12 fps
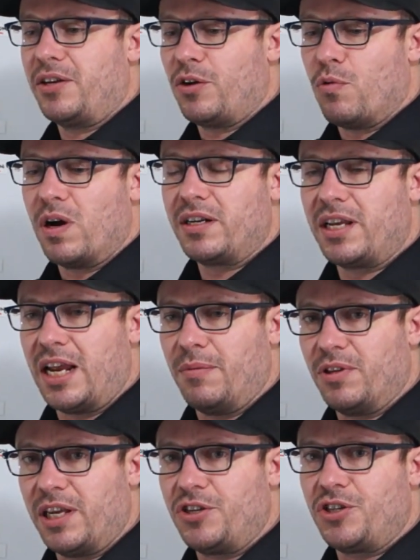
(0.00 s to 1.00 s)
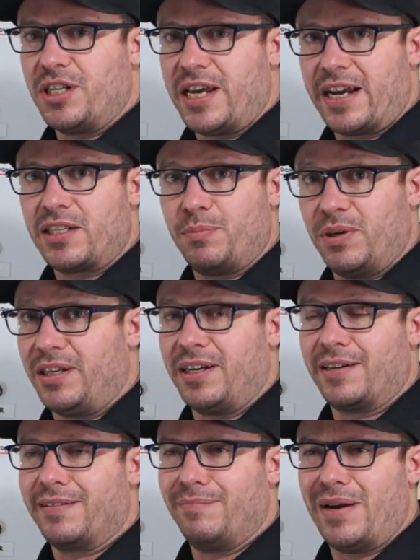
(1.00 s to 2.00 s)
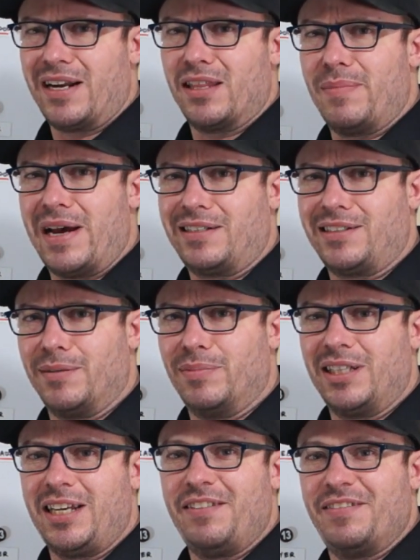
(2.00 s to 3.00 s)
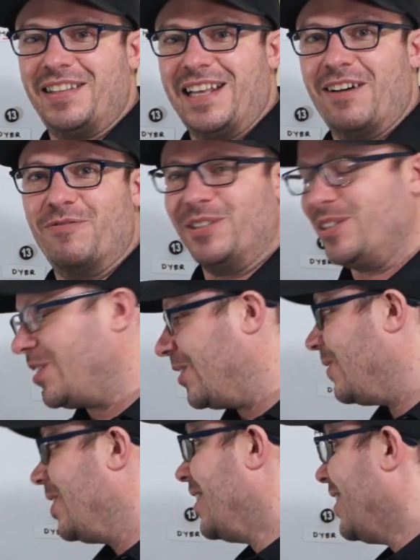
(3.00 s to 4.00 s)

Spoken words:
I think, 1 game with HTX, but he got man of the match, I believe, in that one. So